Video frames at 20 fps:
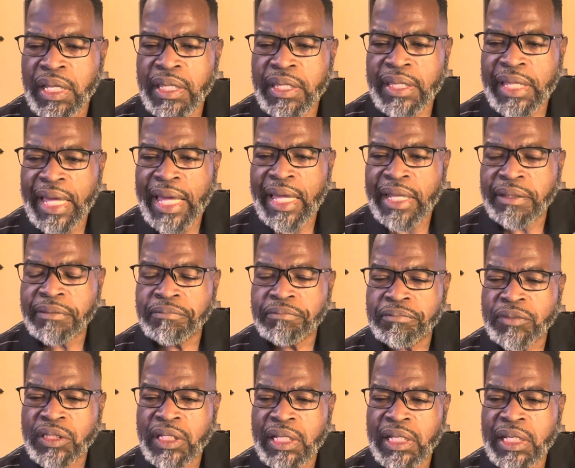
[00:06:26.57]
that
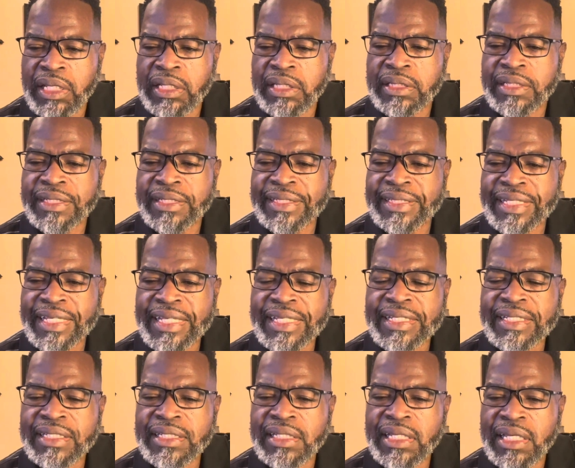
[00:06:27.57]
he
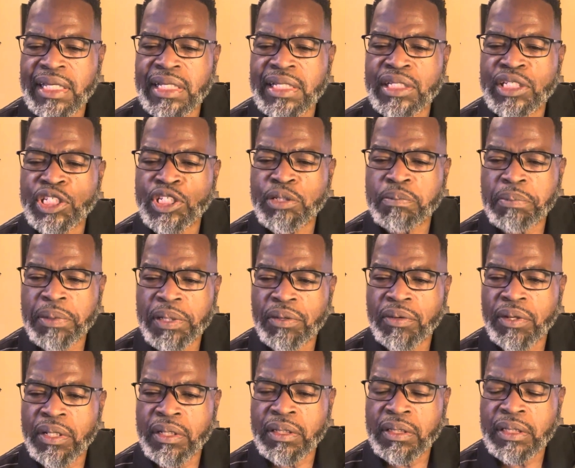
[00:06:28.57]
sends his
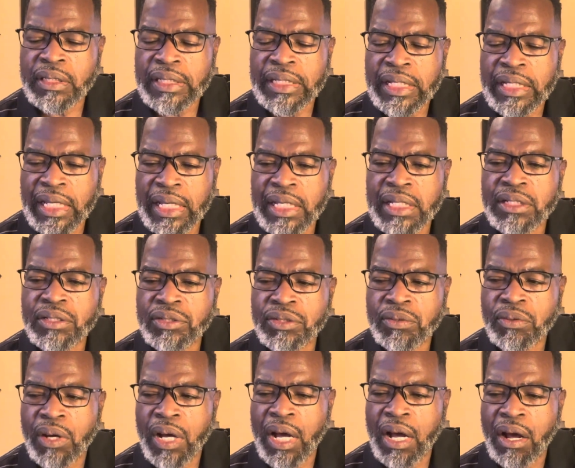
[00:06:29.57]
spirit into
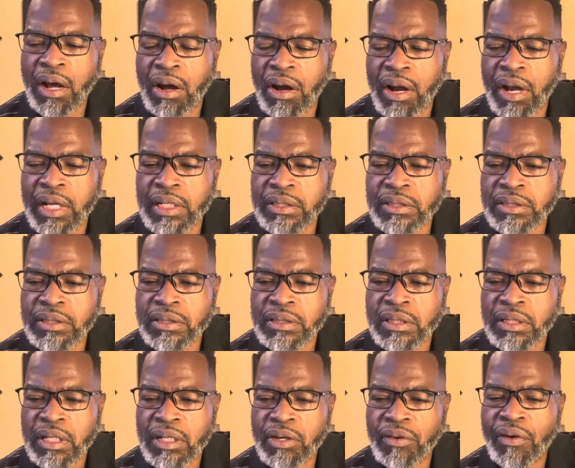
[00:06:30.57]
our hearts,
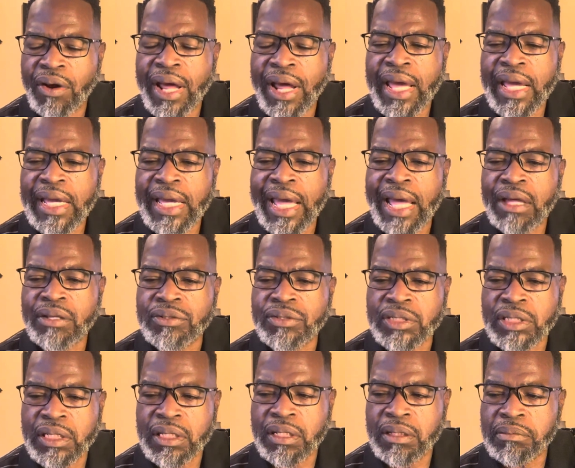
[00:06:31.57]
crying out to
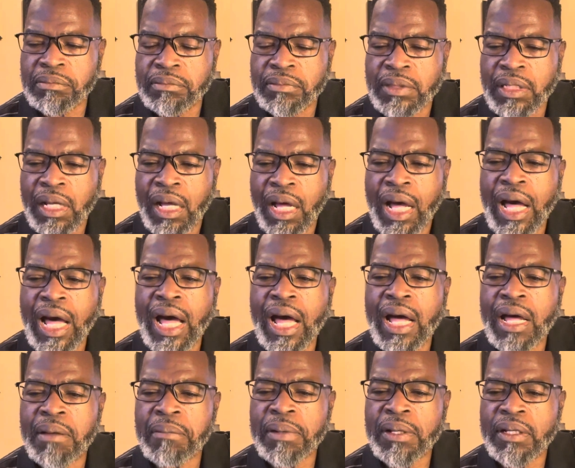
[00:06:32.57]
him,
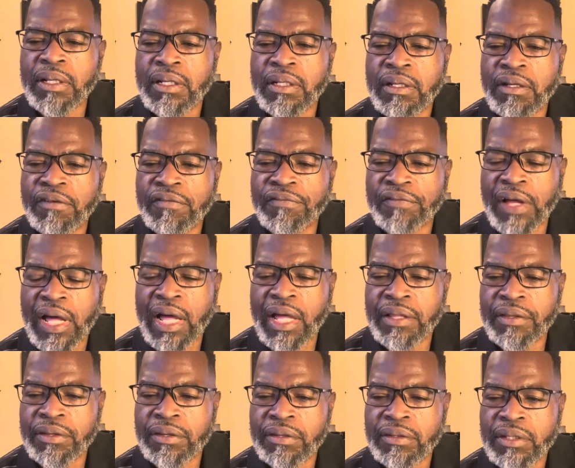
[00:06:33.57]
Abba,
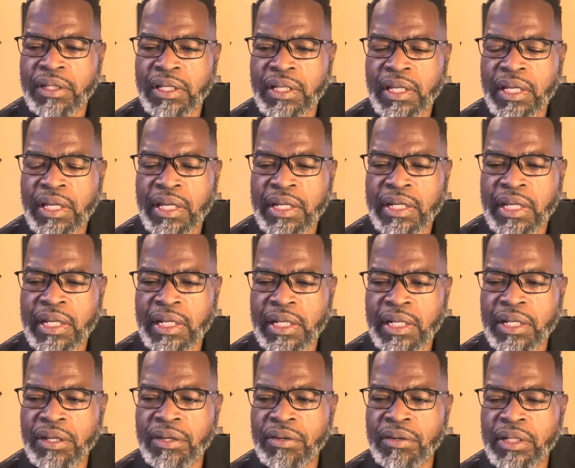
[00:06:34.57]
Father, that
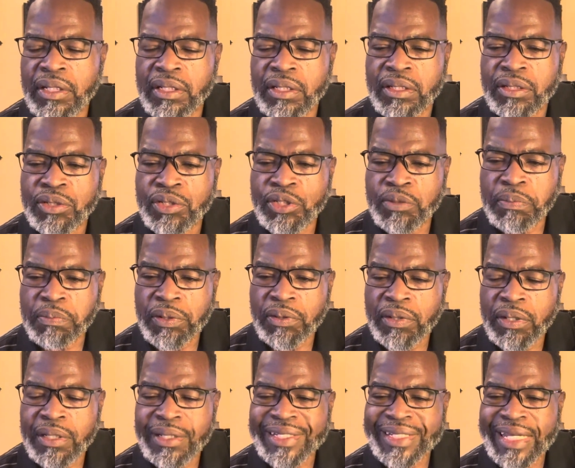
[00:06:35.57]
literally the
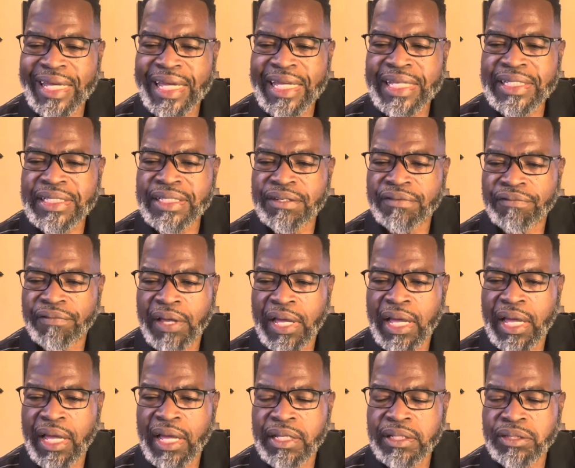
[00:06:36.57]
spirit
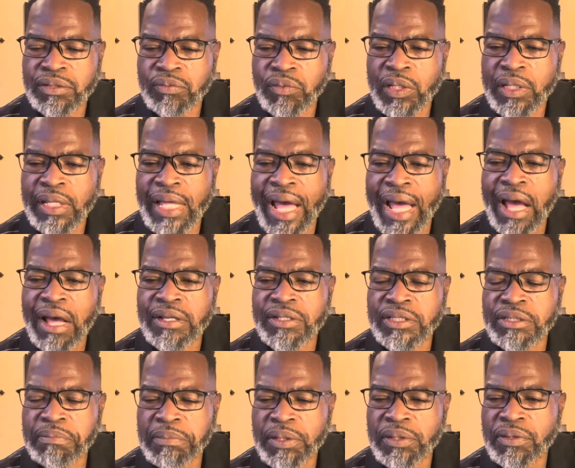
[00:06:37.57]
testifies with our
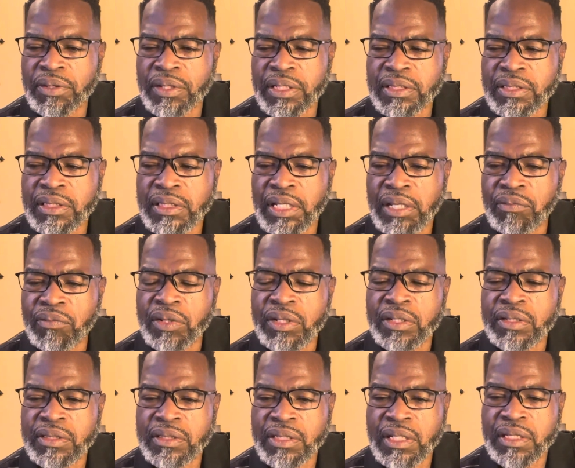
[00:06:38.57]
spirits that we are
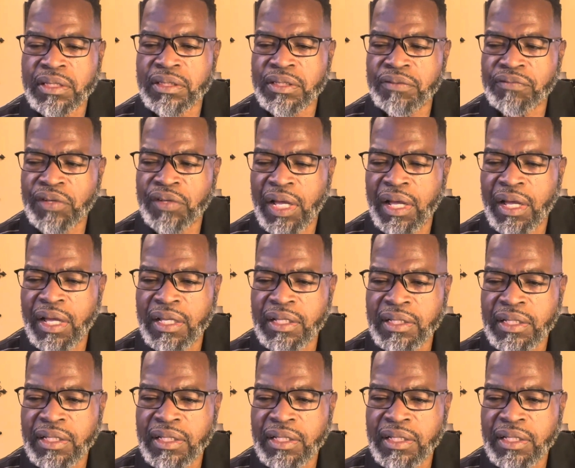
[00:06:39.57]
sons of God.